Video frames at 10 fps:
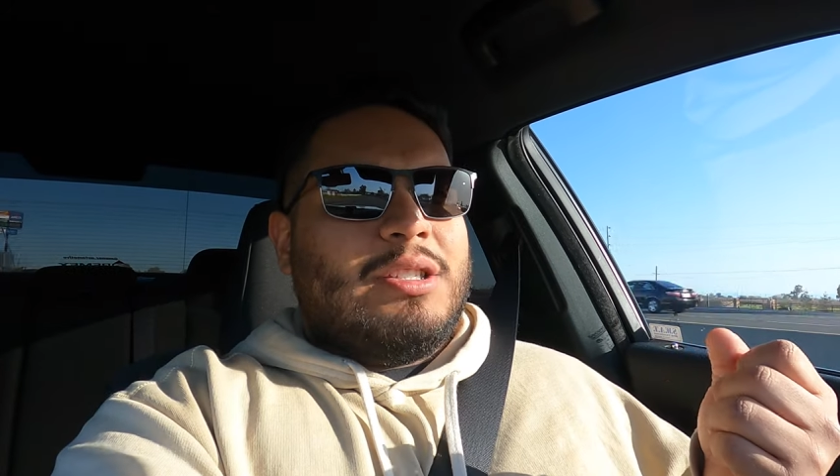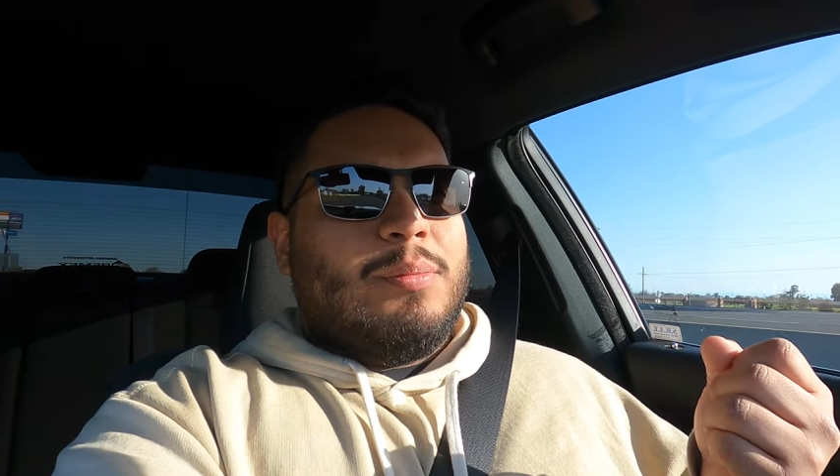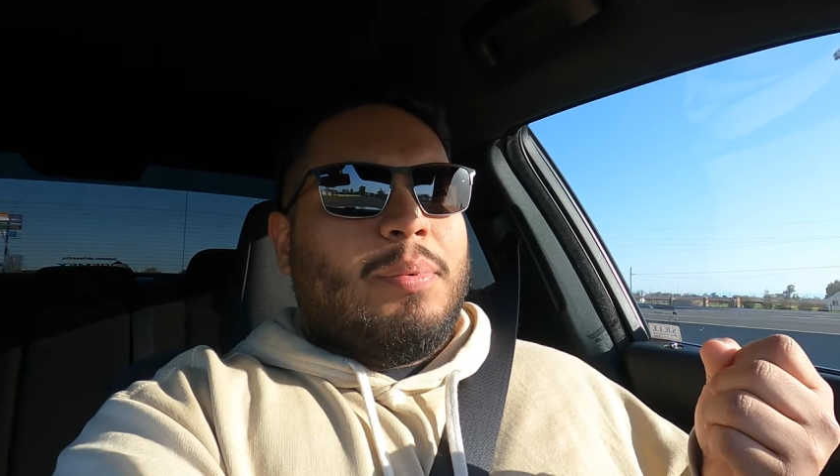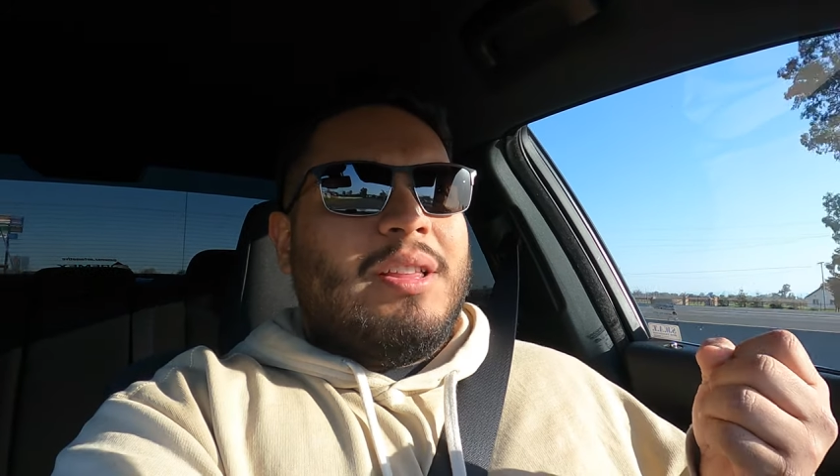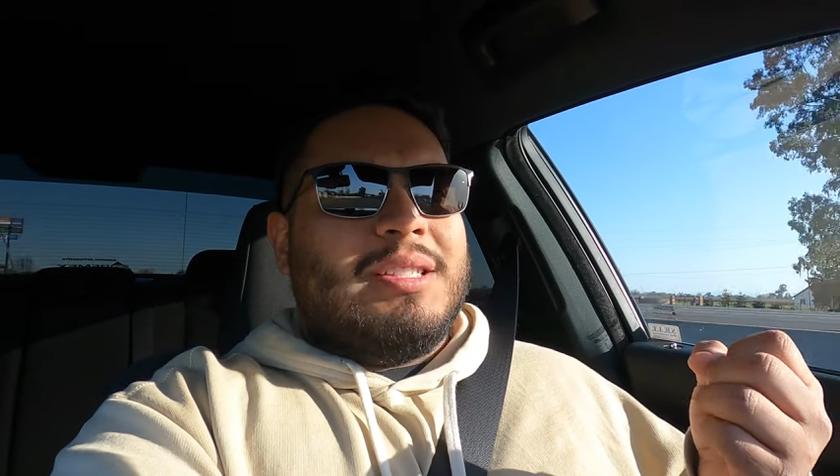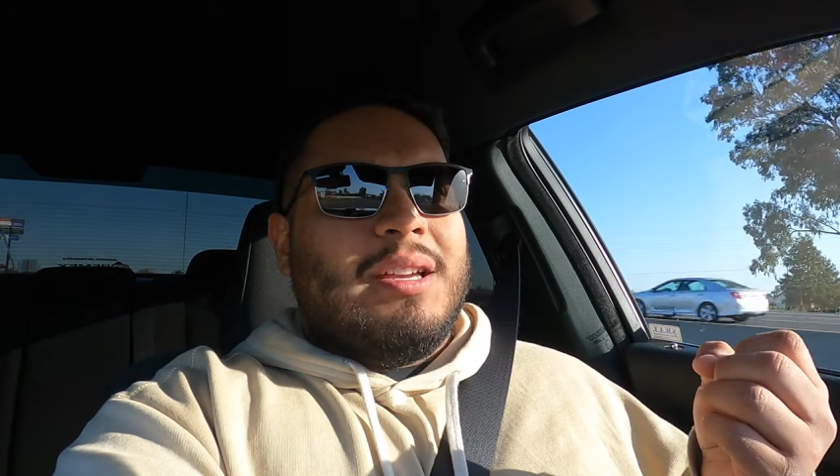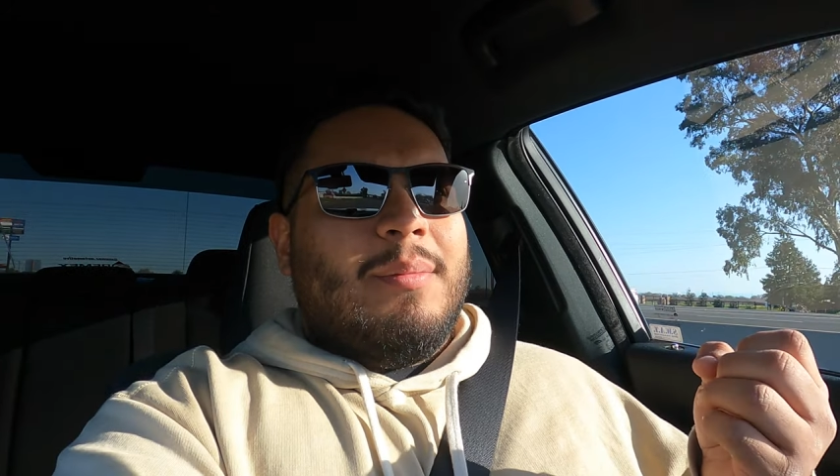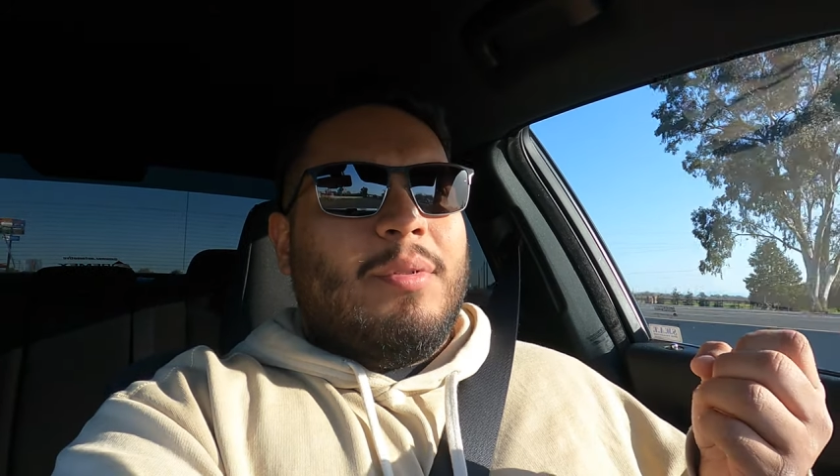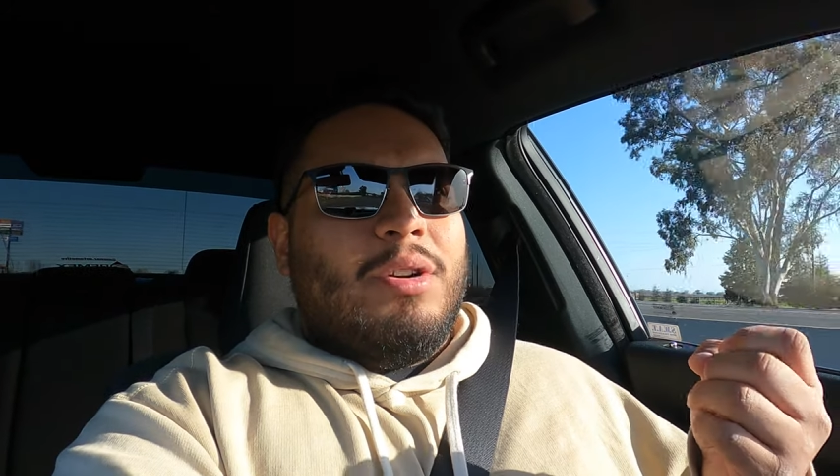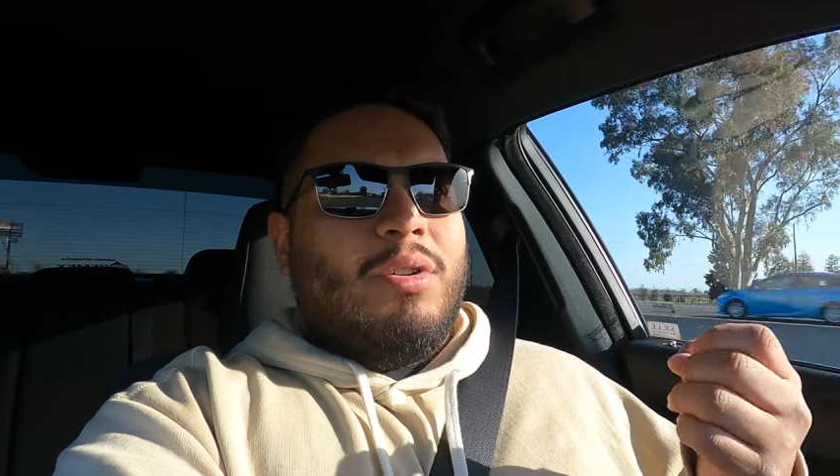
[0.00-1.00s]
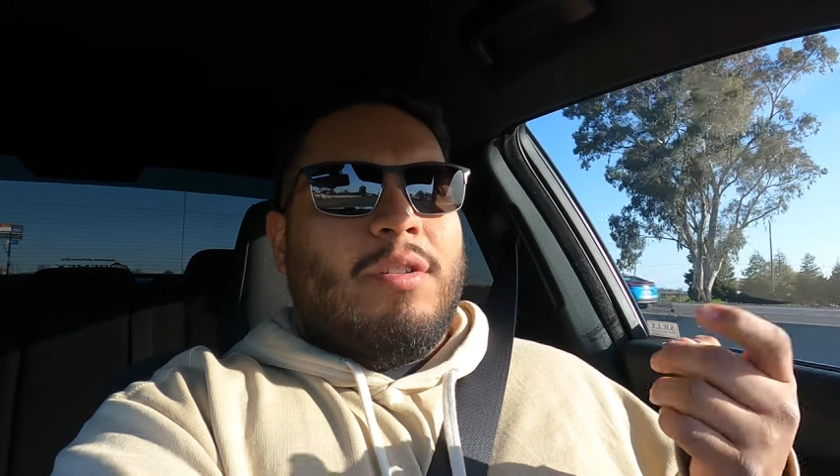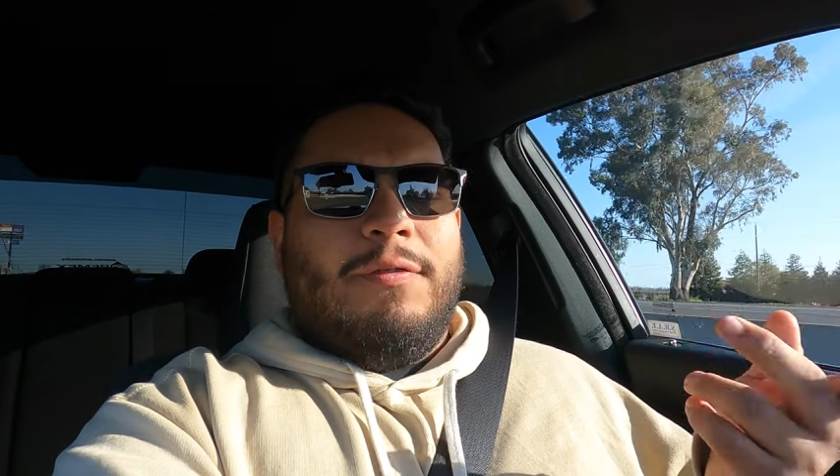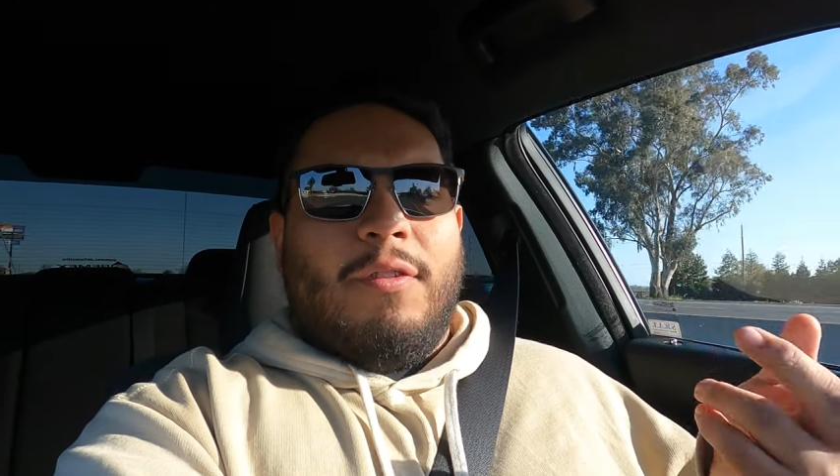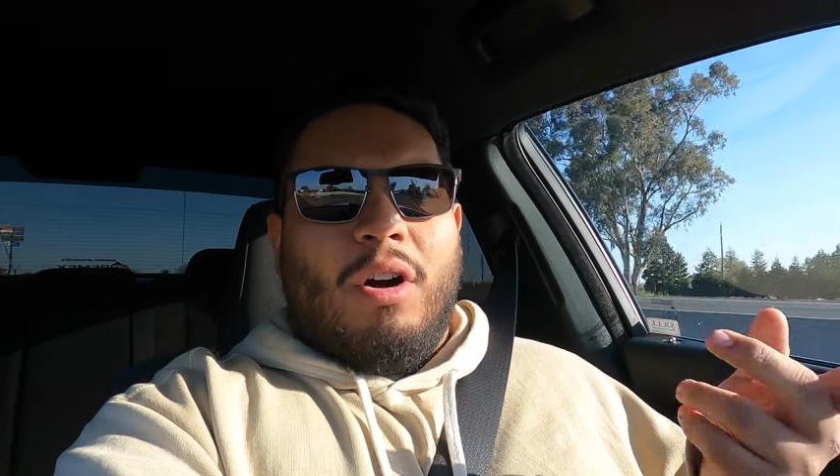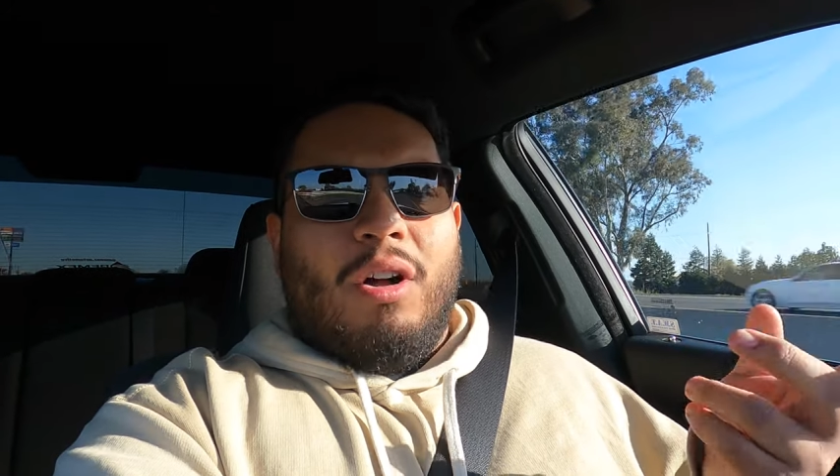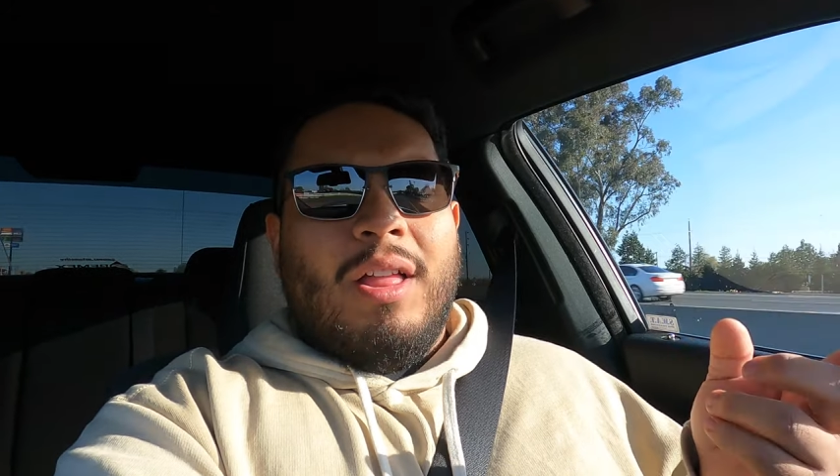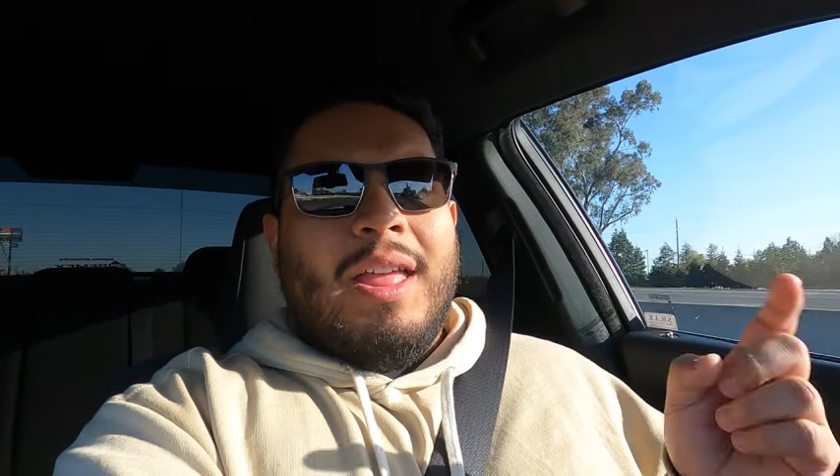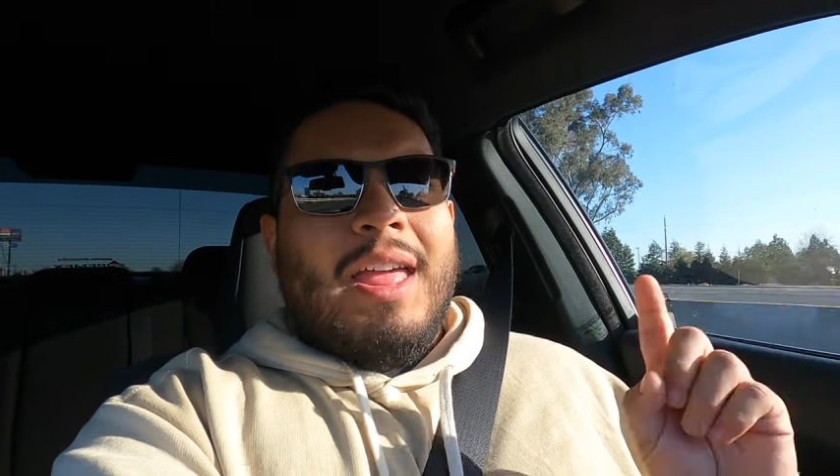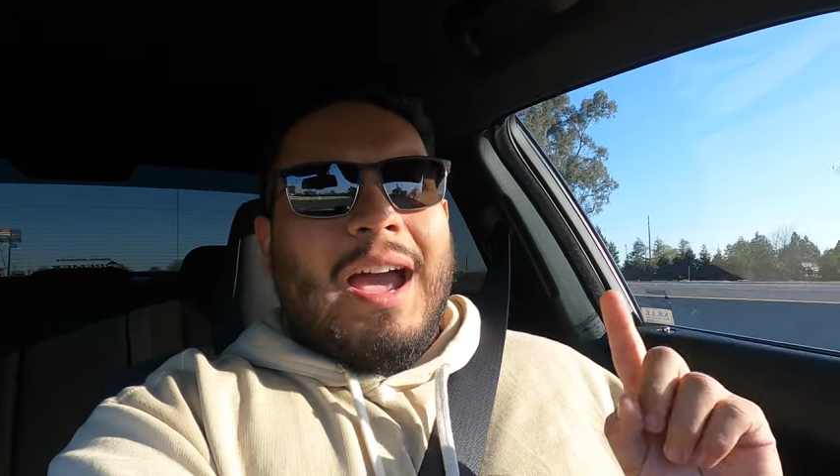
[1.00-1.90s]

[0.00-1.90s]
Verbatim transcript: so probably summer or fall.